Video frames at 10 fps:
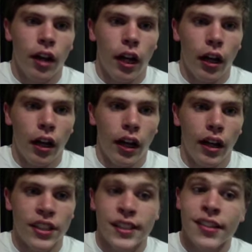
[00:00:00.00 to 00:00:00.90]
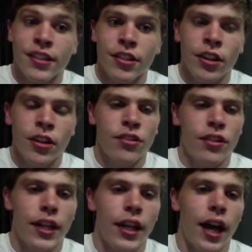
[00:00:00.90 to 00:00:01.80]
Sensors,
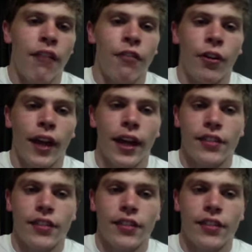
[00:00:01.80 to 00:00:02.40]
the iPhone has